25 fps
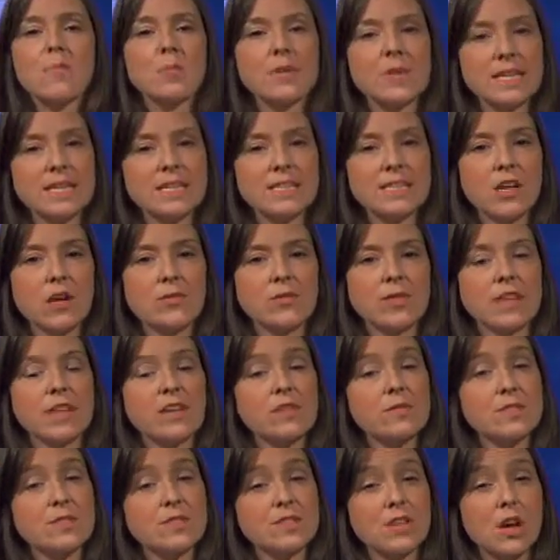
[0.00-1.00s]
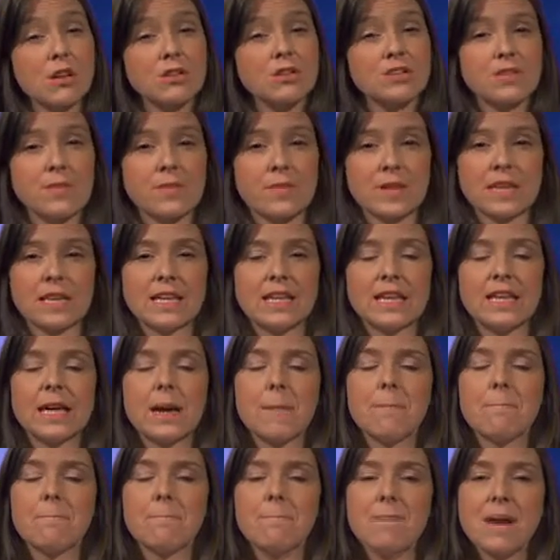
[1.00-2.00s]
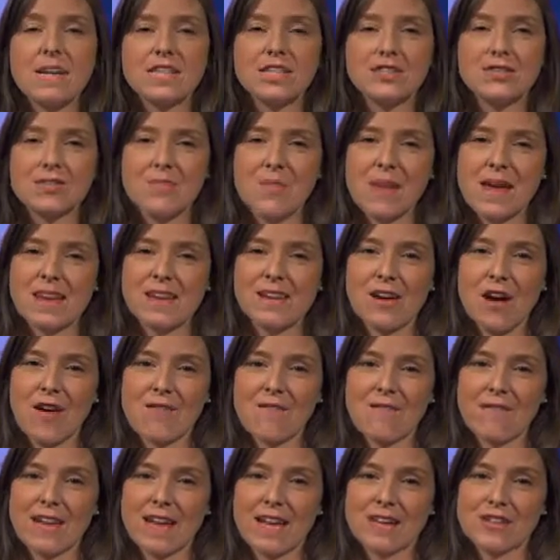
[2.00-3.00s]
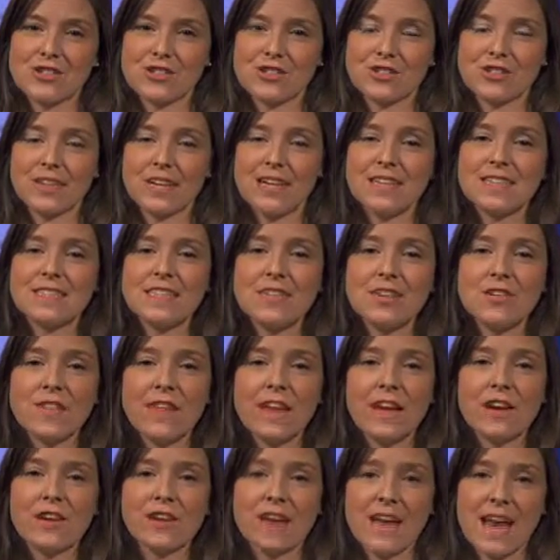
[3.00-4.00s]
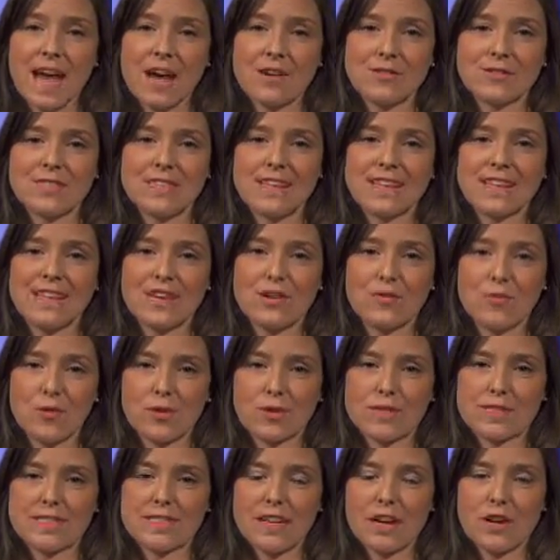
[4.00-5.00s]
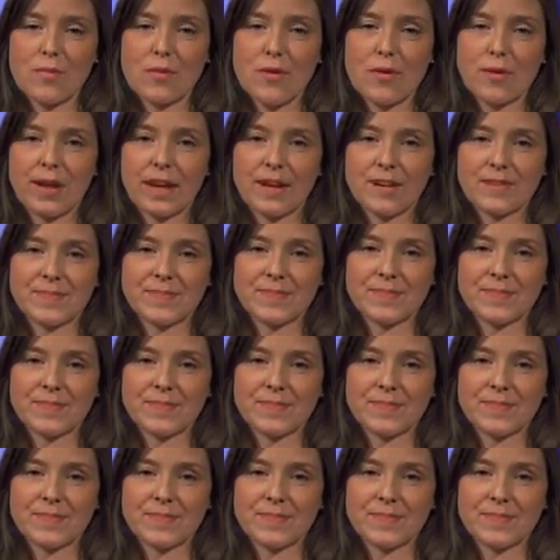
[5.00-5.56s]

Please note that the results from the league must remain confidential until they are announced at the awards ceremony.